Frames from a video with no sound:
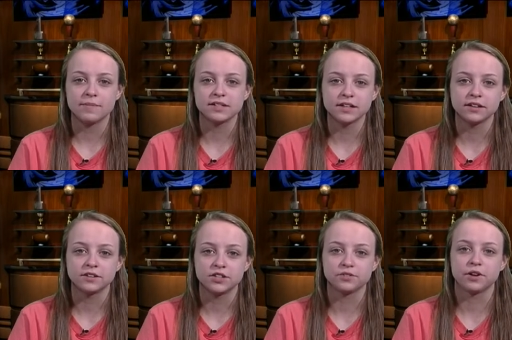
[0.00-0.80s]
Miss
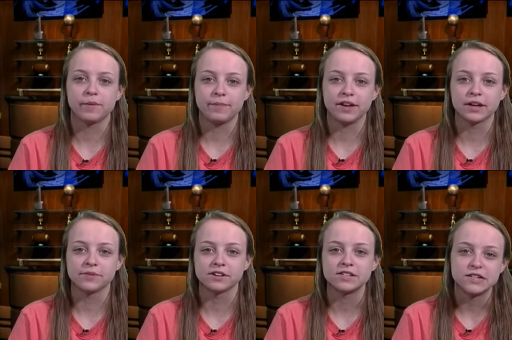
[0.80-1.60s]
English's room and pick
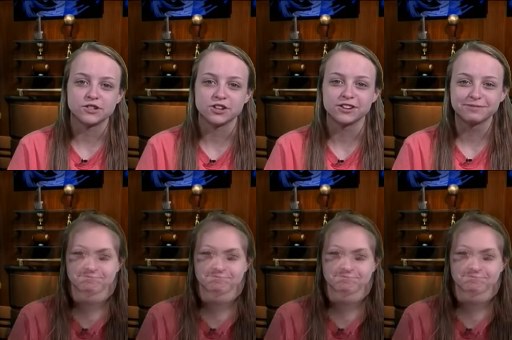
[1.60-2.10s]
up their t-shirt.